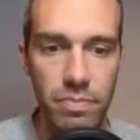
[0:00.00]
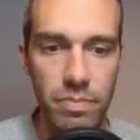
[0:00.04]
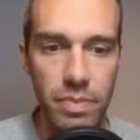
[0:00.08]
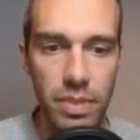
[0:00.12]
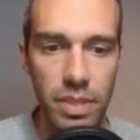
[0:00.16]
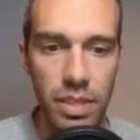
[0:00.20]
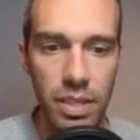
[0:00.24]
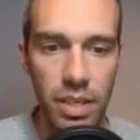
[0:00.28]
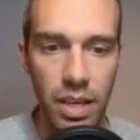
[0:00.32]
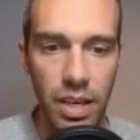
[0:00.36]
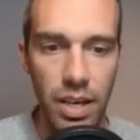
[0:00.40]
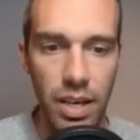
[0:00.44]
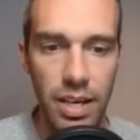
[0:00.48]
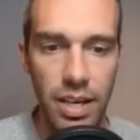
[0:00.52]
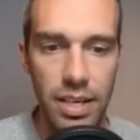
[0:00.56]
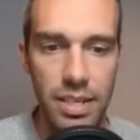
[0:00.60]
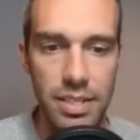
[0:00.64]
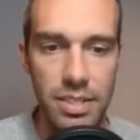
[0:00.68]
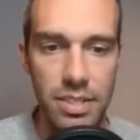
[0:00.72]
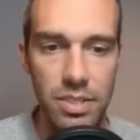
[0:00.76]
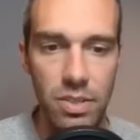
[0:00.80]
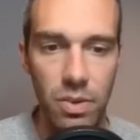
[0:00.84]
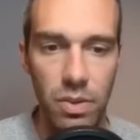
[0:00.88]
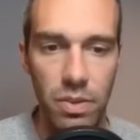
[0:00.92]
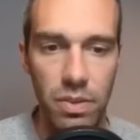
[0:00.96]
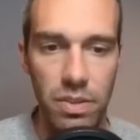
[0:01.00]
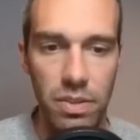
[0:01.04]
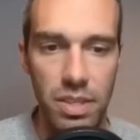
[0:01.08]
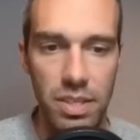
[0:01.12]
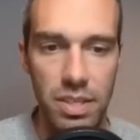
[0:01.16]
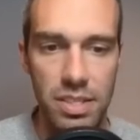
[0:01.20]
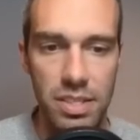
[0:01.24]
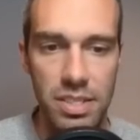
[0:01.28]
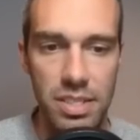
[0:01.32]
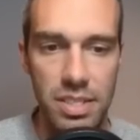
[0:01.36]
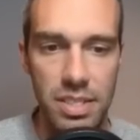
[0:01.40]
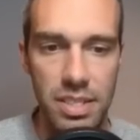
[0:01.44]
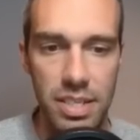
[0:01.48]
So the
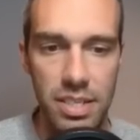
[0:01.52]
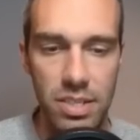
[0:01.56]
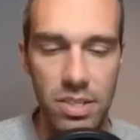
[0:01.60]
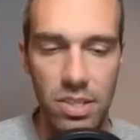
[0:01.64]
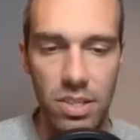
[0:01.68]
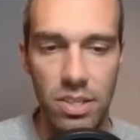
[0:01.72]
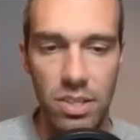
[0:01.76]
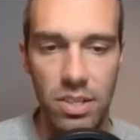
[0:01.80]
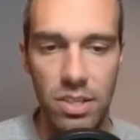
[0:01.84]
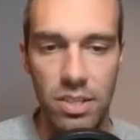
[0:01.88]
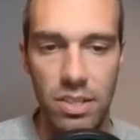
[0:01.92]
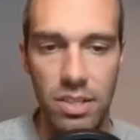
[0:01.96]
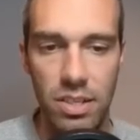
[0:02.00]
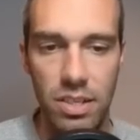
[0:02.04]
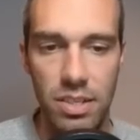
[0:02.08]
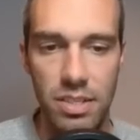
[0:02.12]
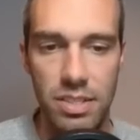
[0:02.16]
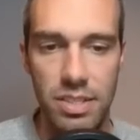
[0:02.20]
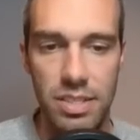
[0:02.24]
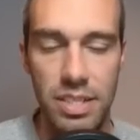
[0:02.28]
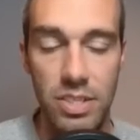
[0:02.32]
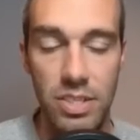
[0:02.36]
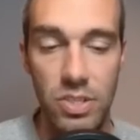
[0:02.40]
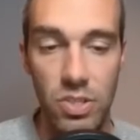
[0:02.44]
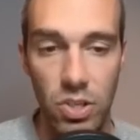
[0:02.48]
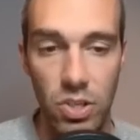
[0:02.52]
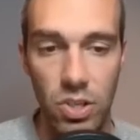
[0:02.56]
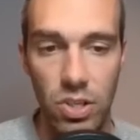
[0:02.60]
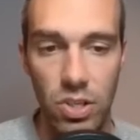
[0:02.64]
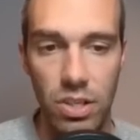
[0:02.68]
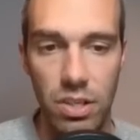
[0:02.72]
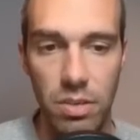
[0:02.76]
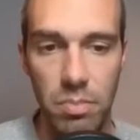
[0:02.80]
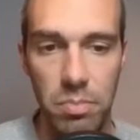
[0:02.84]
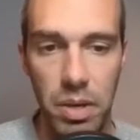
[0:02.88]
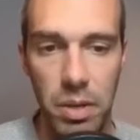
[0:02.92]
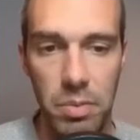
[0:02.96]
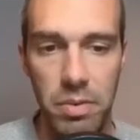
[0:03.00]

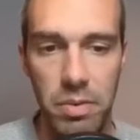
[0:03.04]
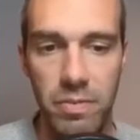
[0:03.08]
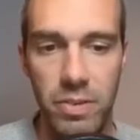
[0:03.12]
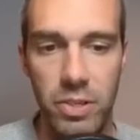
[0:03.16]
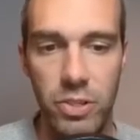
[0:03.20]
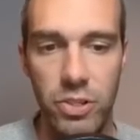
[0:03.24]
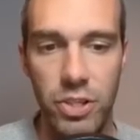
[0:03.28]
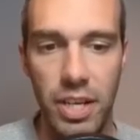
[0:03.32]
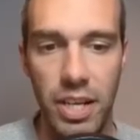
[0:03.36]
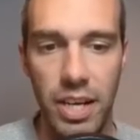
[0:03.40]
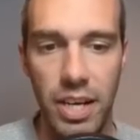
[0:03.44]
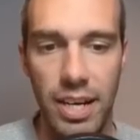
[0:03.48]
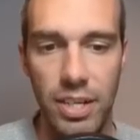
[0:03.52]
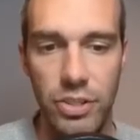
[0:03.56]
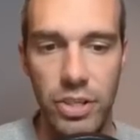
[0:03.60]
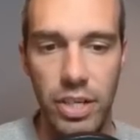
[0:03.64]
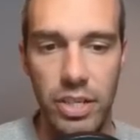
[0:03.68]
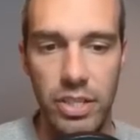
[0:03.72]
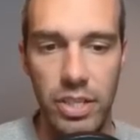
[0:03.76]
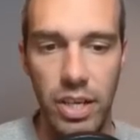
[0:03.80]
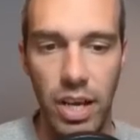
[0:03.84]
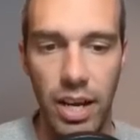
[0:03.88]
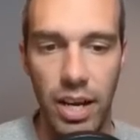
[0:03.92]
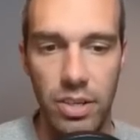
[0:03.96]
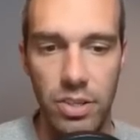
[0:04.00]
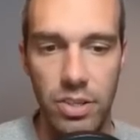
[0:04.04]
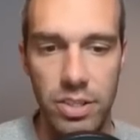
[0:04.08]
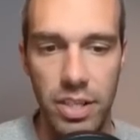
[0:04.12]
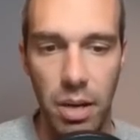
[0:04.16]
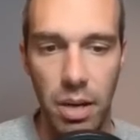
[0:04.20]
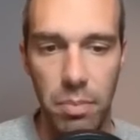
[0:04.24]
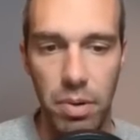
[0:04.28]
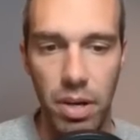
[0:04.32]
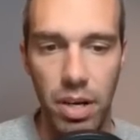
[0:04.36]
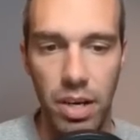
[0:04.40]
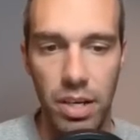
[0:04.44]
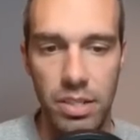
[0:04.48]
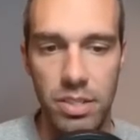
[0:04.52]
Sneasel baby version actually has a higher stat
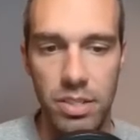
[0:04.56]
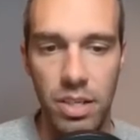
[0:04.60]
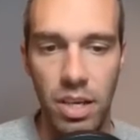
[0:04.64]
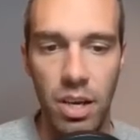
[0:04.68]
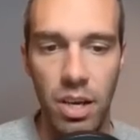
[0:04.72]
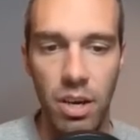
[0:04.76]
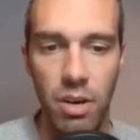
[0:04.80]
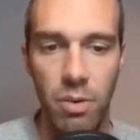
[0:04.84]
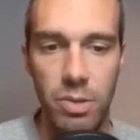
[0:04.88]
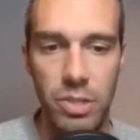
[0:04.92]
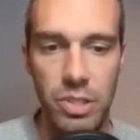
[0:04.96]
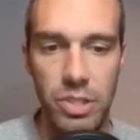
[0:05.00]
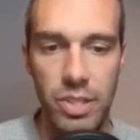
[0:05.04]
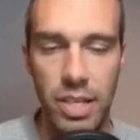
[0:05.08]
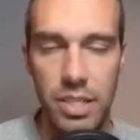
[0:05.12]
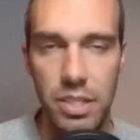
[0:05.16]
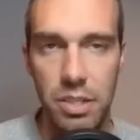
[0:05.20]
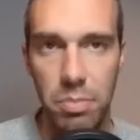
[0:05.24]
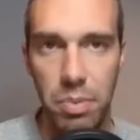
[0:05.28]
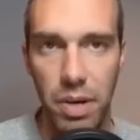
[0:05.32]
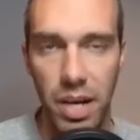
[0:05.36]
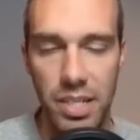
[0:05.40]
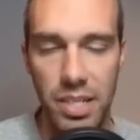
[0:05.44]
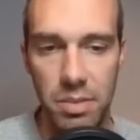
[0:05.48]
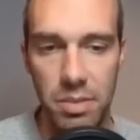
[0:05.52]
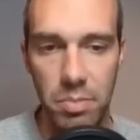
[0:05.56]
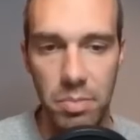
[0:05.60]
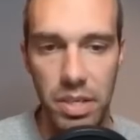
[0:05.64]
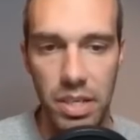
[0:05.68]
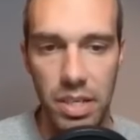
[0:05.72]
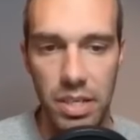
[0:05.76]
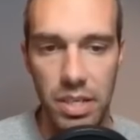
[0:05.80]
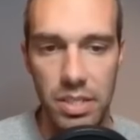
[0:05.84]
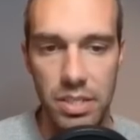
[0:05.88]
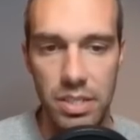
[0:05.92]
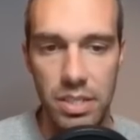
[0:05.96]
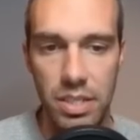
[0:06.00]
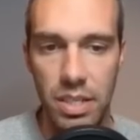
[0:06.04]
product, which is not surprising
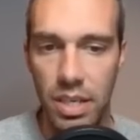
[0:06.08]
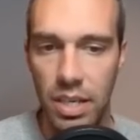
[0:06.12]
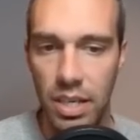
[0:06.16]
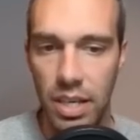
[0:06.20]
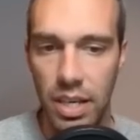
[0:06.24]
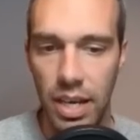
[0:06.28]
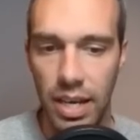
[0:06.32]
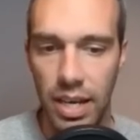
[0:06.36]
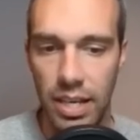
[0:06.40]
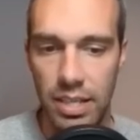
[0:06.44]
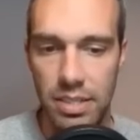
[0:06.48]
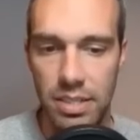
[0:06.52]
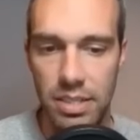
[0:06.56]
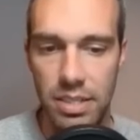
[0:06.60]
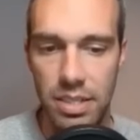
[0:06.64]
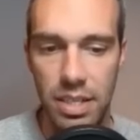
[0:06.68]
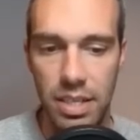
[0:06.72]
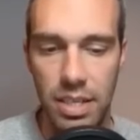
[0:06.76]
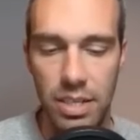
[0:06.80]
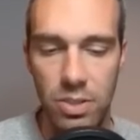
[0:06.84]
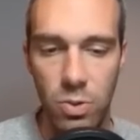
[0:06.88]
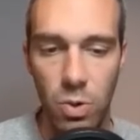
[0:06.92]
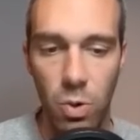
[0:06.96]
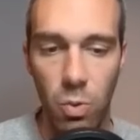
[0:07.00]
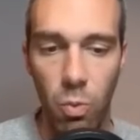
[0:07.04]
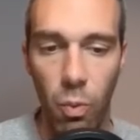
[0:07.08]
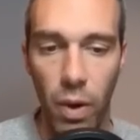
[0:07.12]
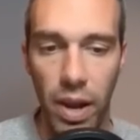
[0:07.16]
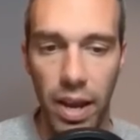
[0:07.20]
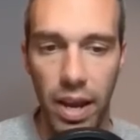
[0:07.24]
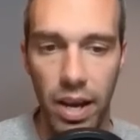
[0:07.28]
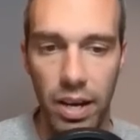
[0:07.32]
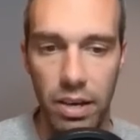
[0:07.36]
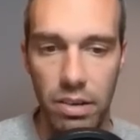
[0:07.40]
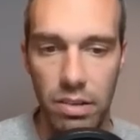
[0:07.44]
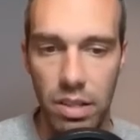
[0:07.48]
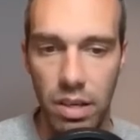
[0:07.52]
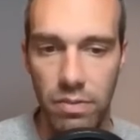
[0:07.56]
because it's going to get to a way
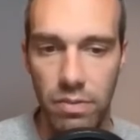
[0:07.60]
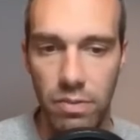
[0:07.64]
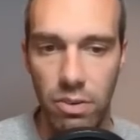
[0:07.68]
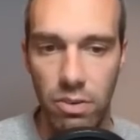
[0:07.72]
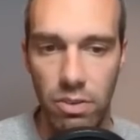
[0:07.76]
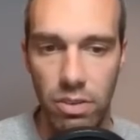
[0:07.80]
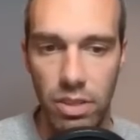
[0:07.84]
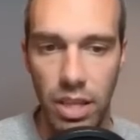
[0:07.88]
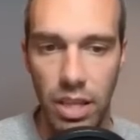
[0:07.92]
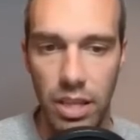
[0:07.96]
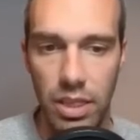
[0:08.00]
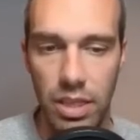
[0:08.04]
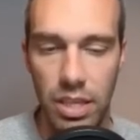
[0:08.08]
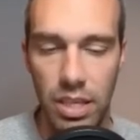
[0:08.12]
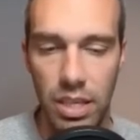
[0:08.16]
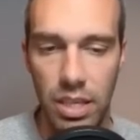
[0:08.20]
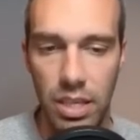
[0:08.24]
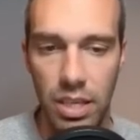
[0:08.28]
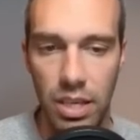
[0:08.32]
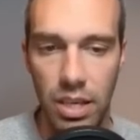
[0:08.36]
higher level than the